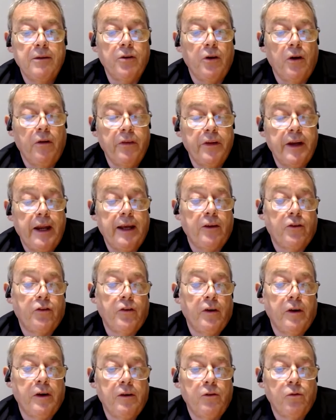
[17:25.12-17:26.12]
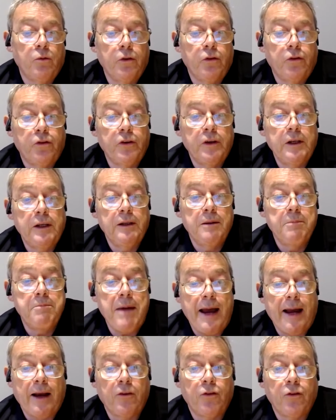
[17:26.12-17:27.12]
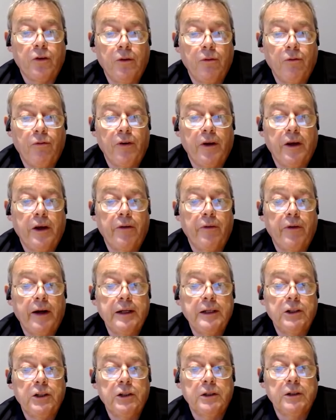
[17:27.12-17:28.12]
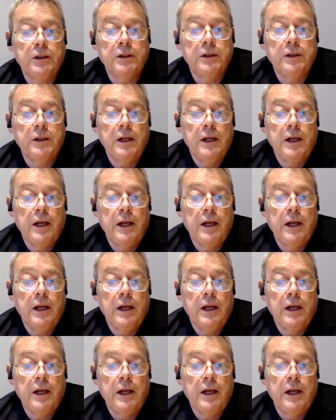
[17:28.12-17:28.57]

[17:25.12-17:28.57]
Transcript: on the next slide we'll see the max configuration.